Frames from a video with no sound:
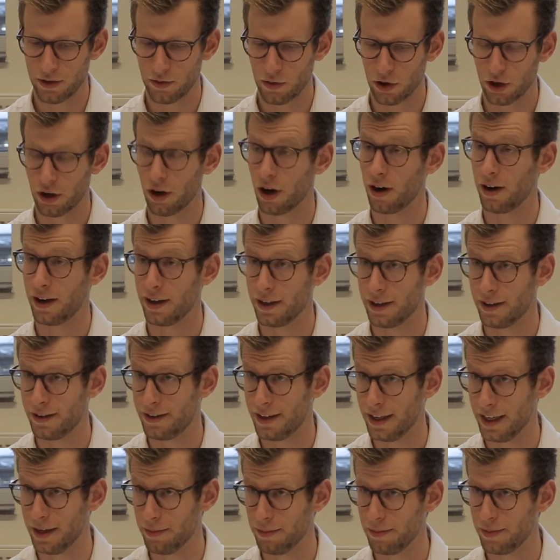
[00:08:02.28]
regarding the
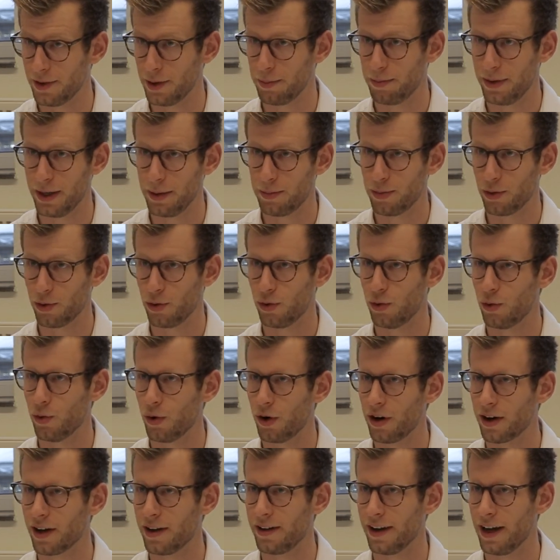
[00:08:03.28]
team, the people who
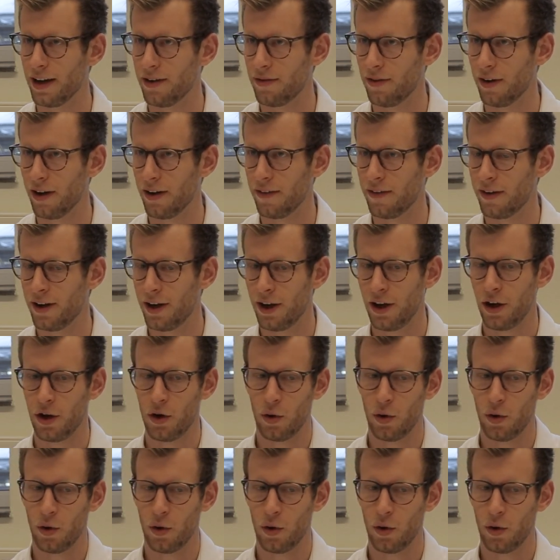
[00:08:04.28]
work at Evalan,